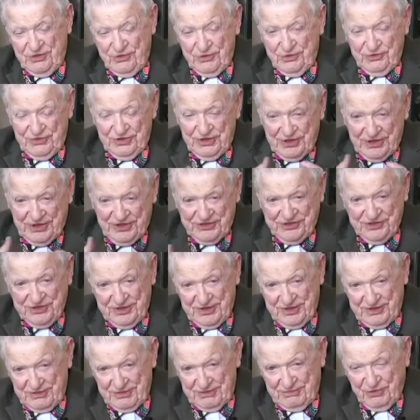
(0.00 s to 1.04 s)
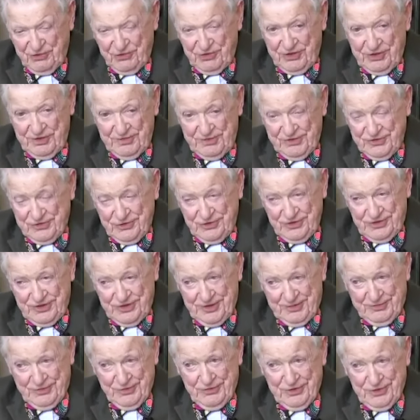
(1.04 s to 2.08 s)
knew the icing program was going
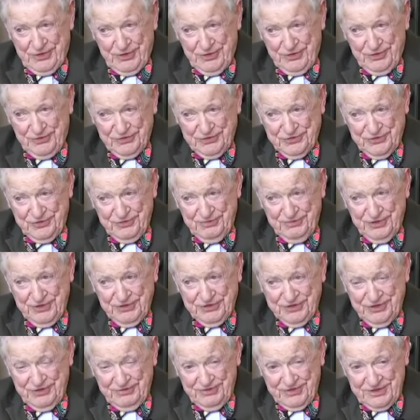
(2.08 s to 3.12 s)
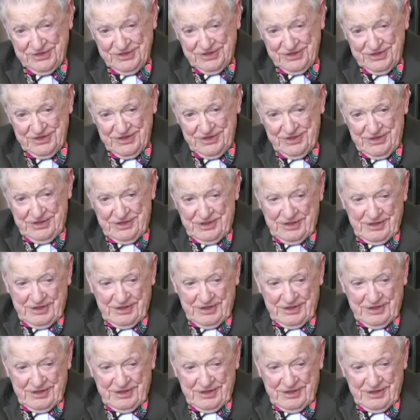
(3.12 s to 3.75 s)
to come to a close, so a bunch of us